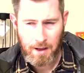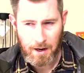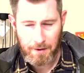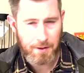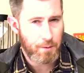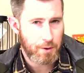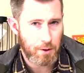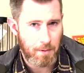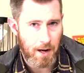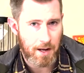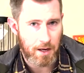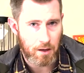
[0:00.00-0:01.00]
I think when you're
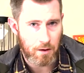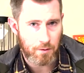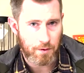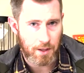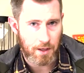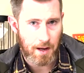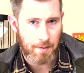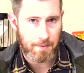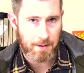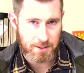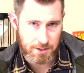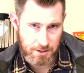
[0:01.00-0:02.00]
buying clothing at
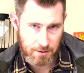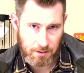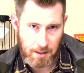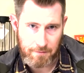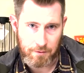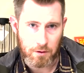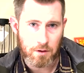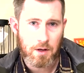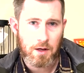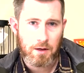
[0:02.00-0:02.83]
this level,